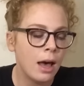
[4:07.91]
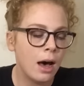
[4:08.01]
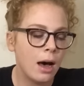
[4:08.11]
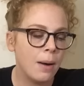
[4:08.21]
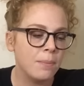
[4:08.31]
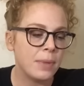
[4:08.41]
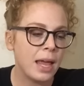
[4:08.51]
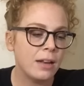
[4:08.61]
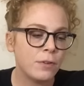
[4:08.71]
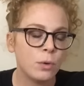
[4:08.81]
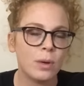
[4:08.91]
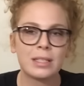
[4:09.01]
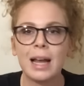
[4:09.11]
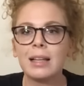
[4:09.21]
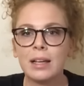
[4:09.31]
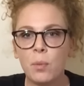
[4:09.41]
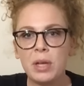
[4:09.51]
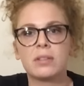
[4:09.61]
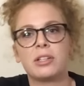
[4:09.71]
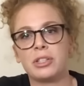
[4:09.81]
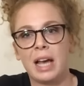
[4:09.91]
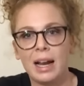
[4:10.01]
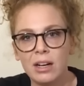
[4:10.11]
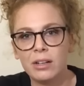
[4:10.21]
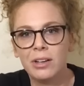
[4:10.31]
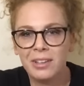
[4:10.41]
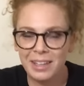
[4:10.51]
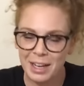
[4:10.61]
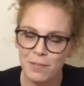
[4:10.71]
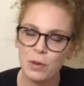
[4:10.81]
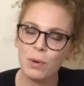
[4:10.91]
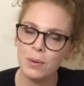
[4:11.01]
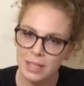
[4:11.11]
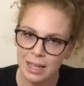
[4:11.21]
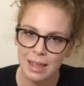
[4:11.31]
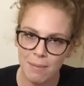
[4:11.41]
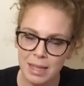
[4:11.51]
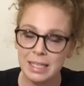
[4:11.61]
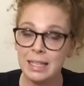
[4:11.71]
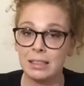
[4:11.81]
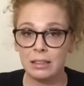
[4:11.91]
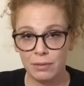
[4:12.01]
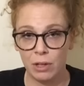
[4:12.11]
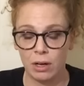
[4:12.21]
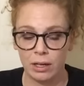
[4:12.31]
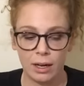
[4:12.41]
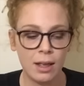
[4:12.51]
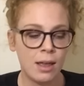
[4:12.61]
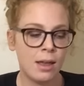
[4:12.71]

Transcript: And it's kind of like wheels on your tire. Like if you rotate them, they tend to live longer.